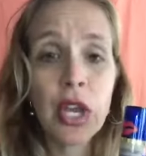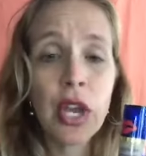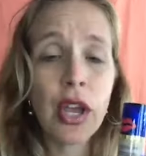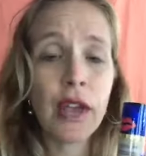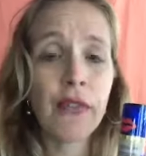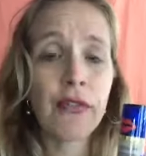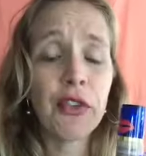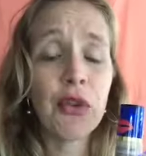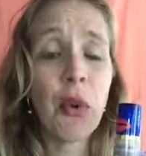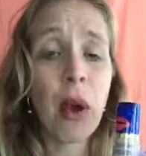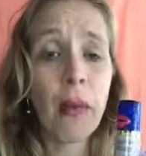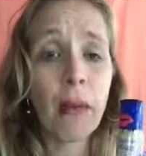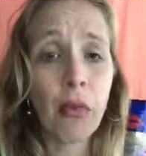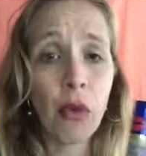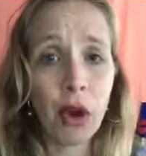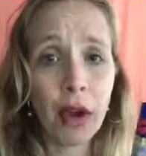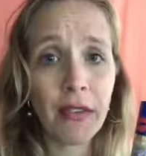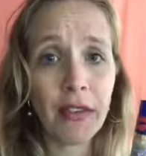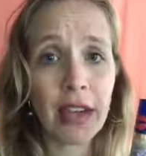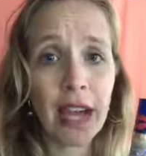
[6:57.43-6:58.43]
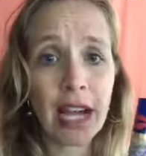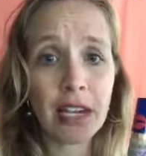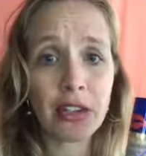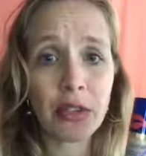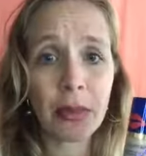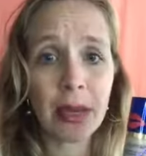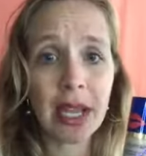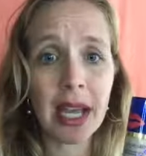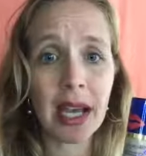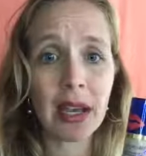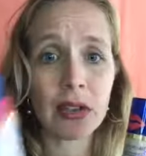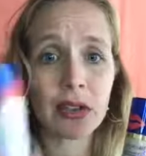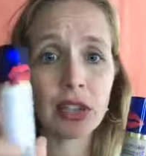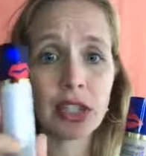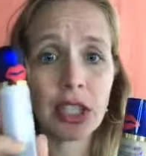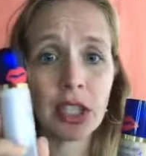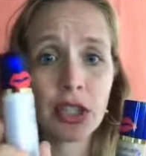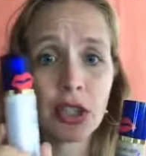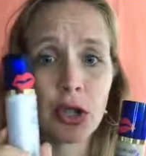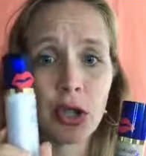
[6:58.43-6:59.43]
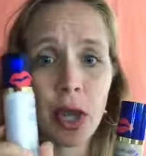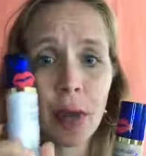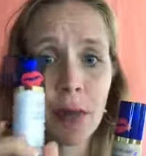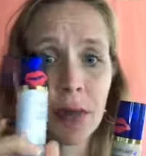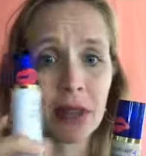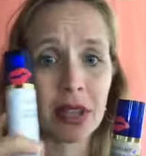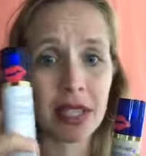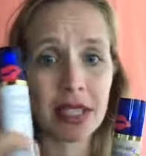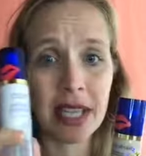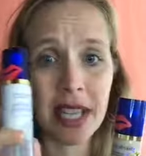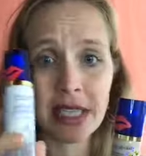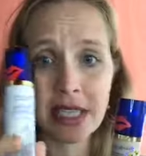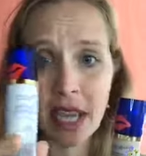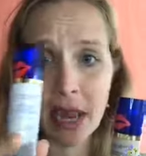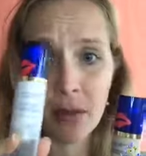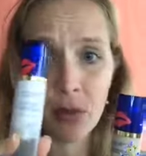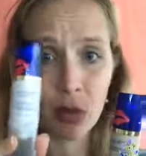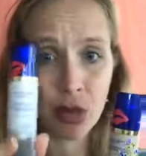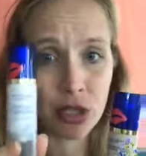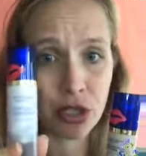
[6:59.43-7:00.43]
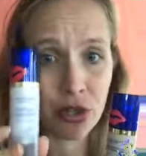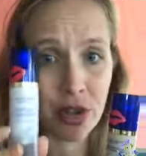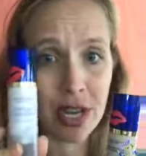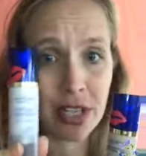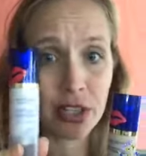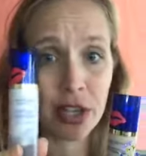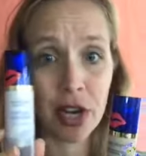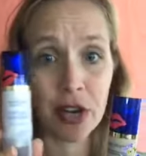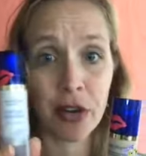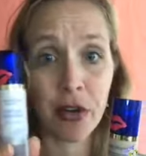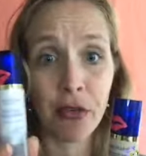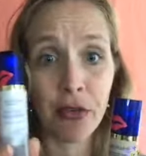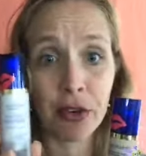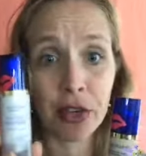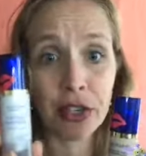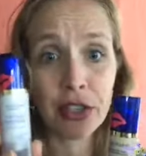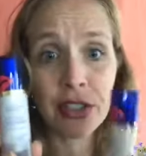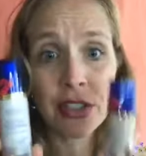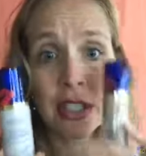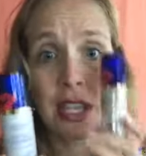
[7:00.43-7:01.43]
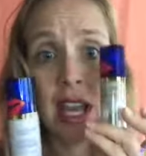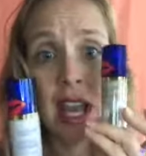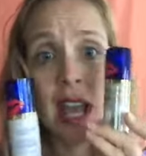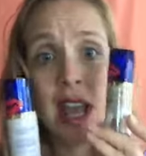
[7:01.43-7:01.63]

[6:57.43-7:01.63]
If you want more of a natural mechanical shield, you can put the daytime moisturizer under first,